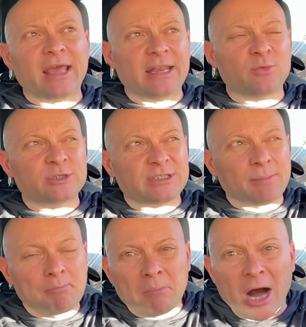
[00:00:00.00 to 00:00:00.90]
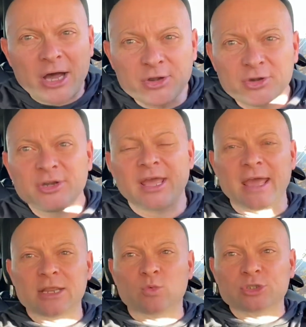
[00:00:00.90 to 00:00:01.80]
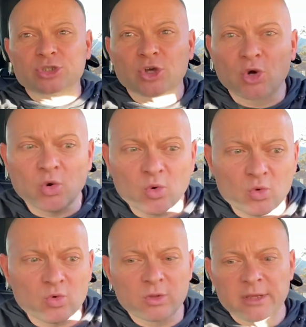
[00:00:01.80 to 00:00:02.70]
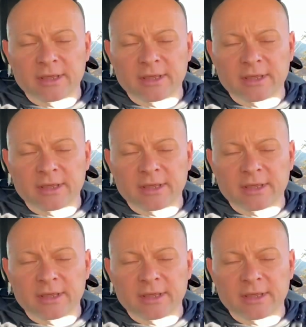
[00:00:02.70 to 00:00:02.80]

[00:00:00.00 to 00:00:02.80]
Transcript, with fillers: and it was modern, and it was cool.